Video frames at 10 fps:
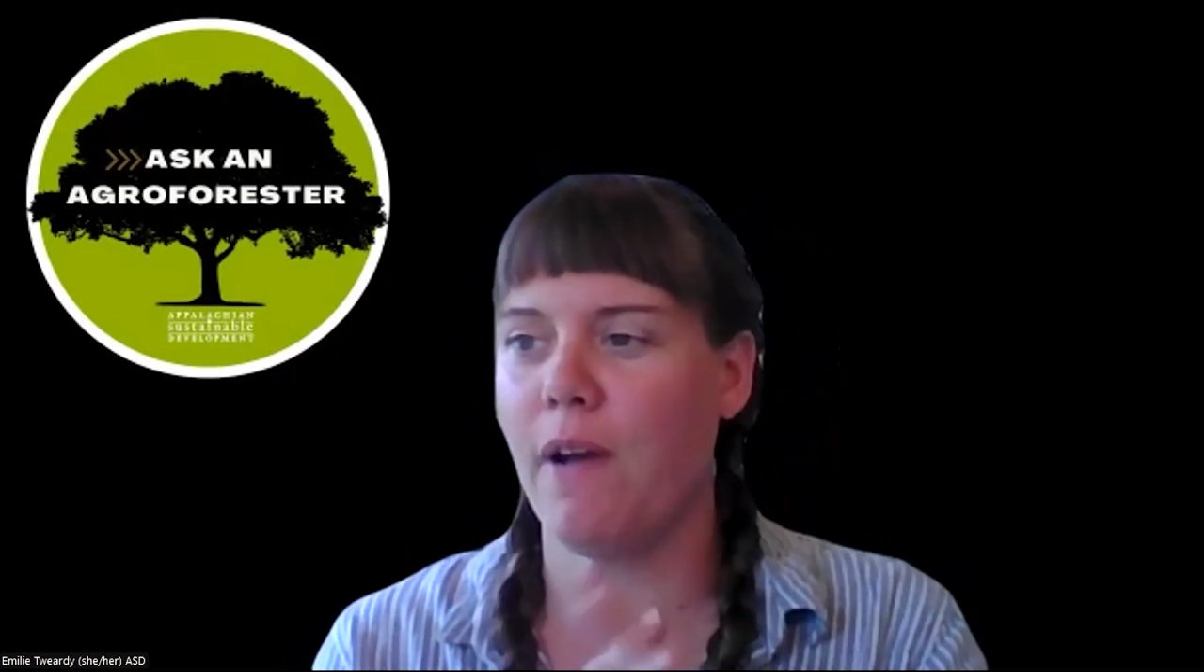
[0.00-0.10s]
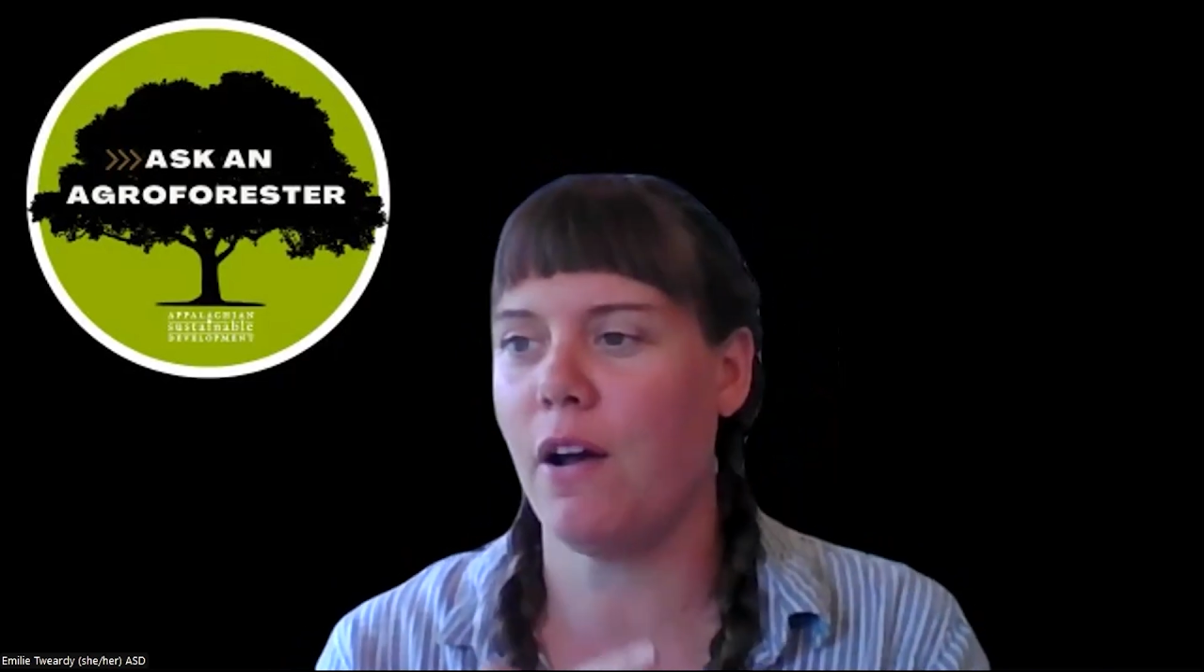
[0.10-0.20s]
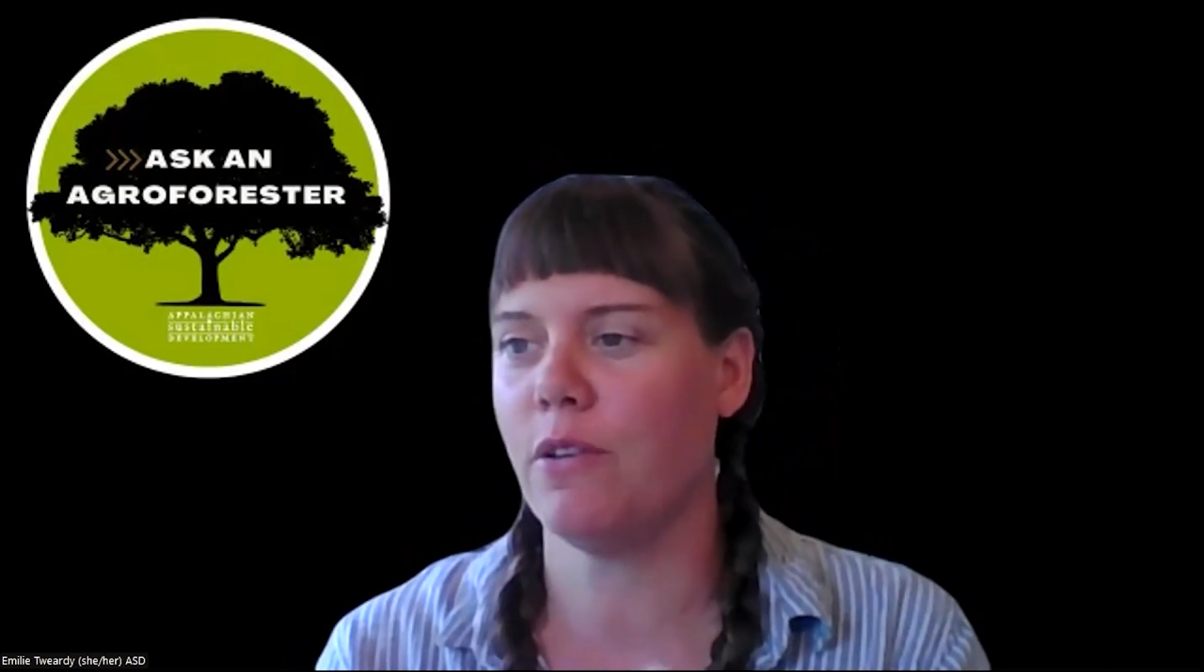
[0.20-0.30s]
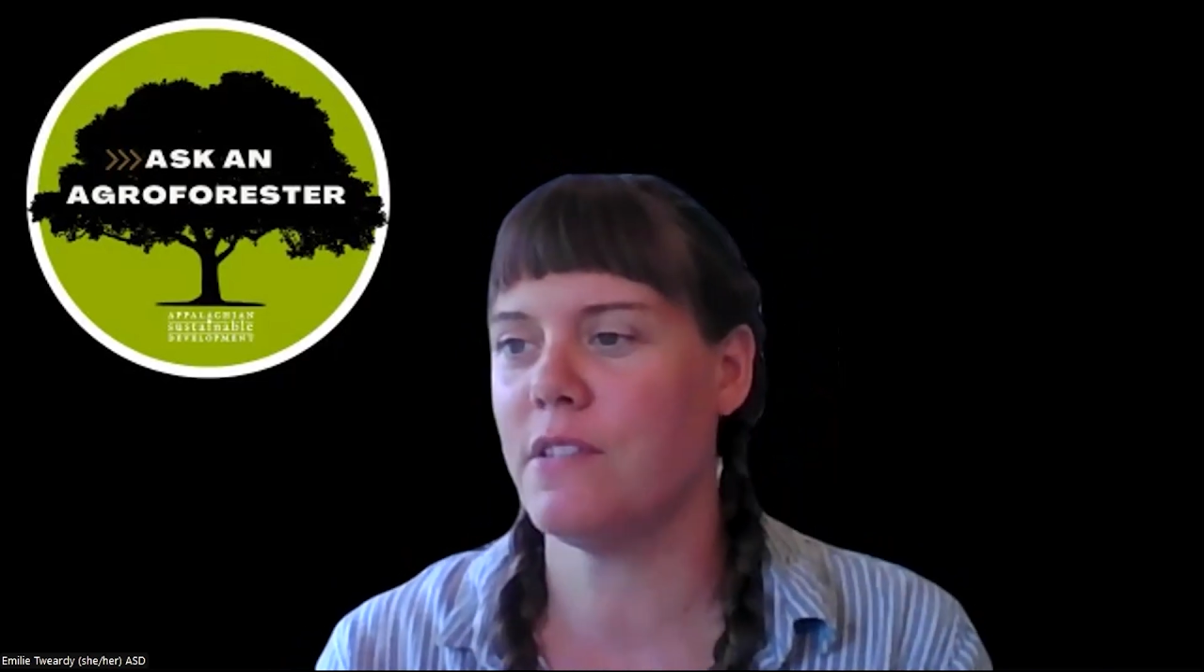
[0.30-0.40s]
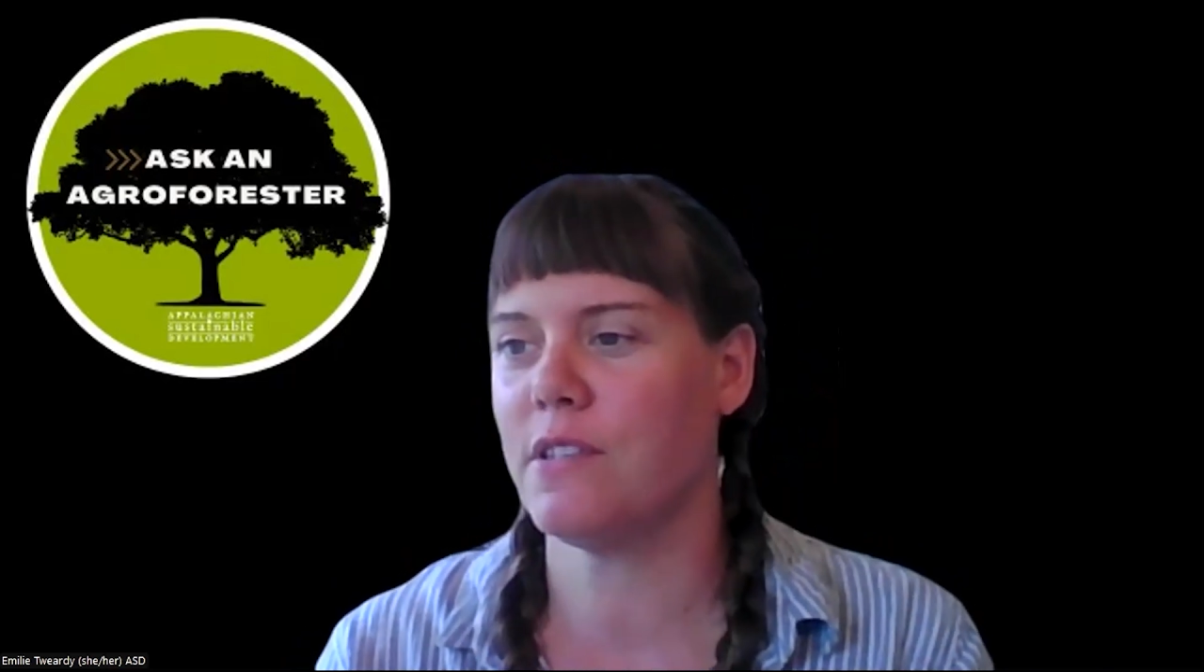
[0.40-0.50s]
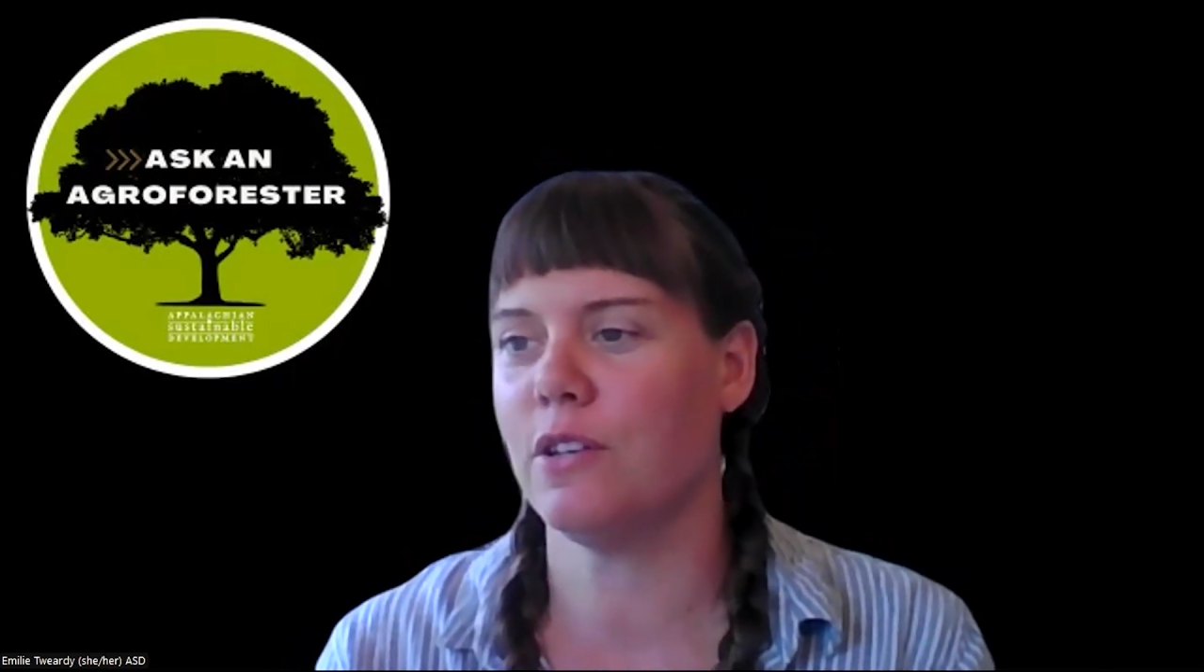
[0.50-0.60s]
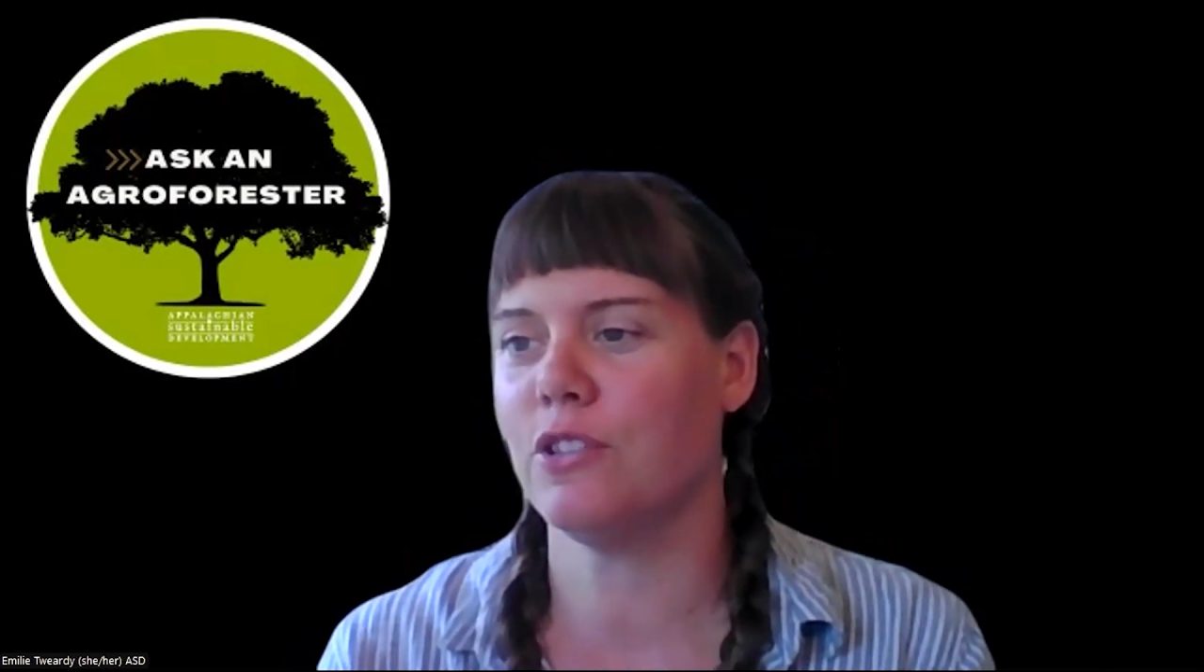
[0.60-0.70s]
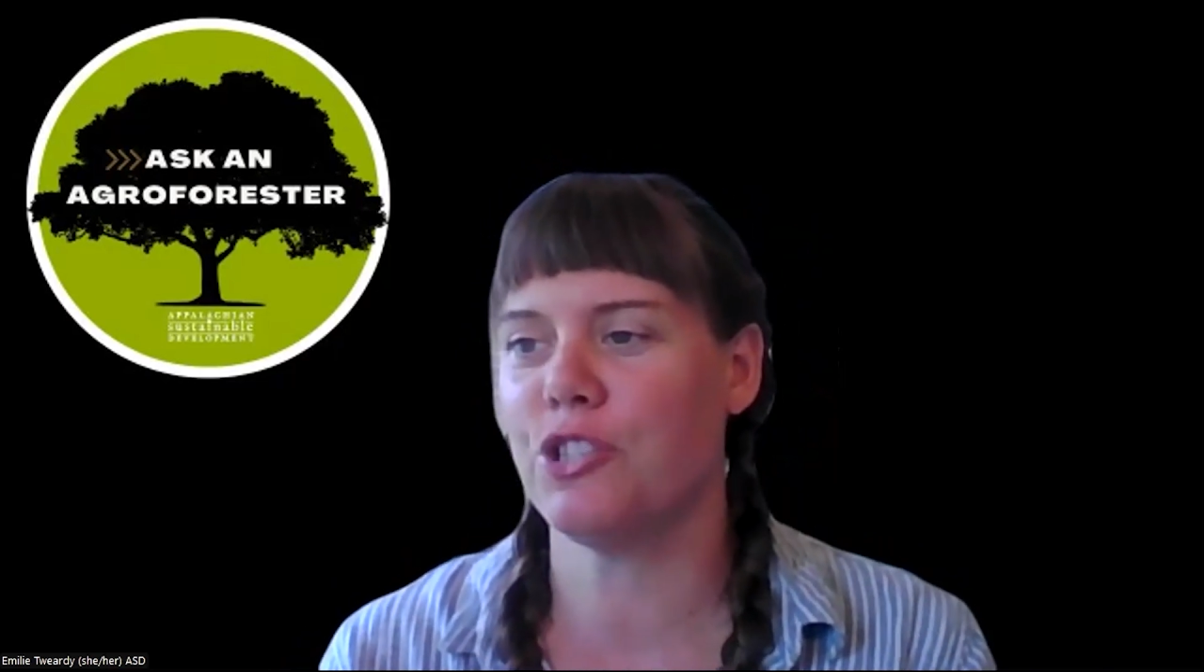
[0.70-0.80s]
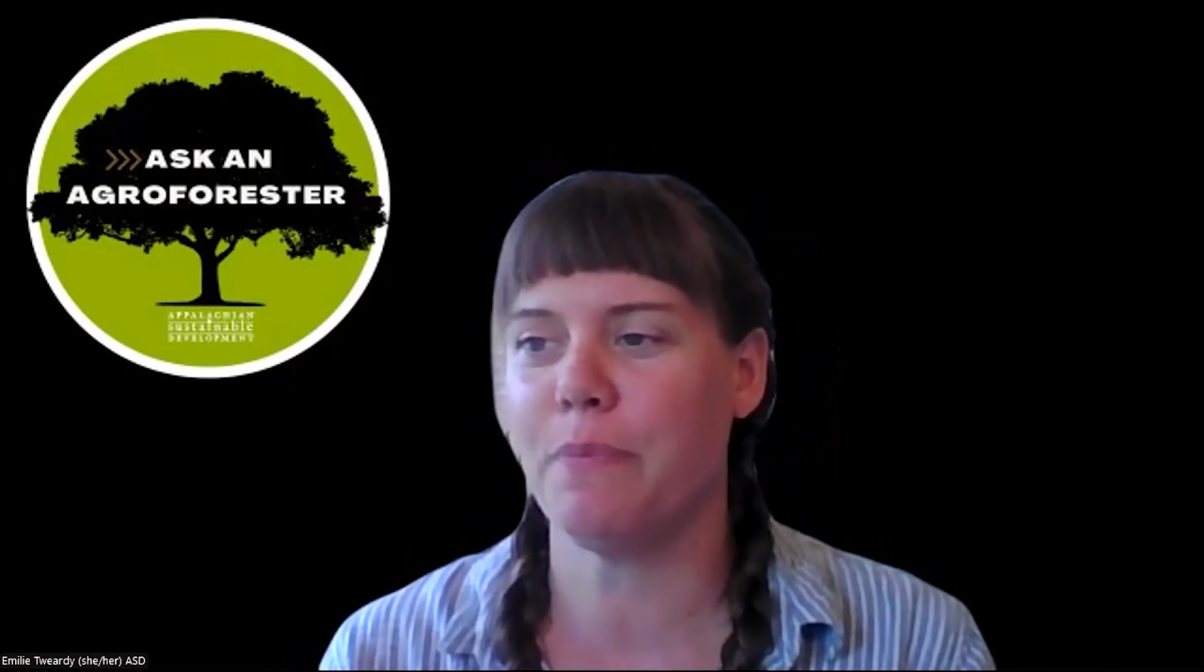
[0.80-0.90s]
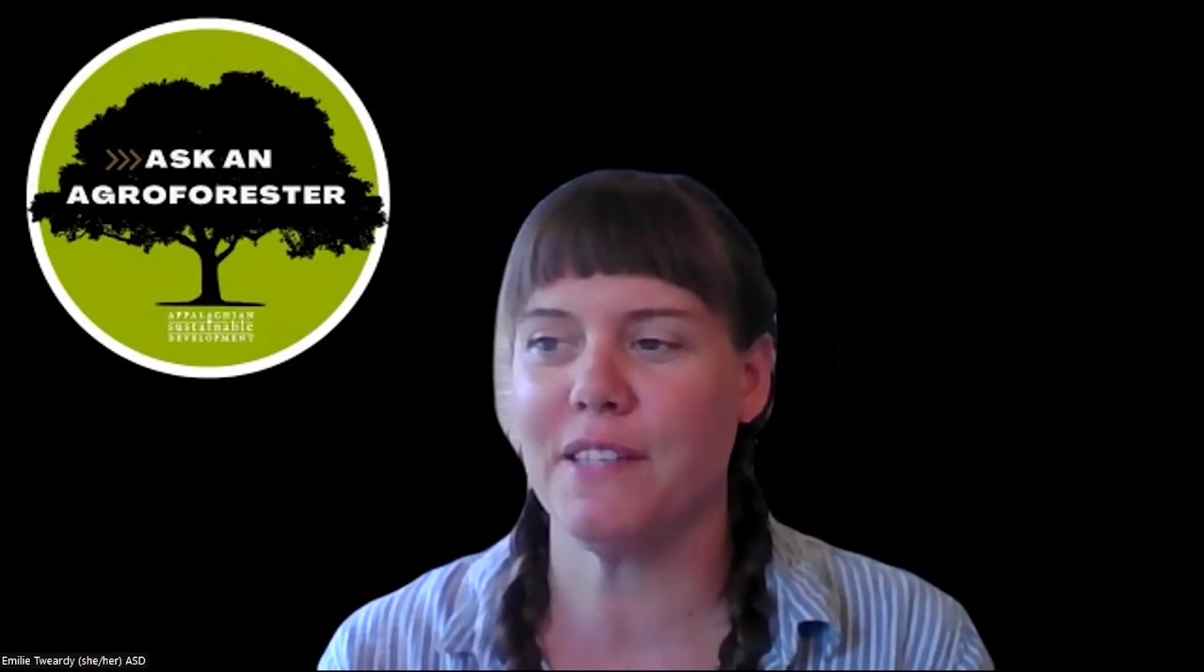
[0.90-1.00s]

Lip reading: rounds that are just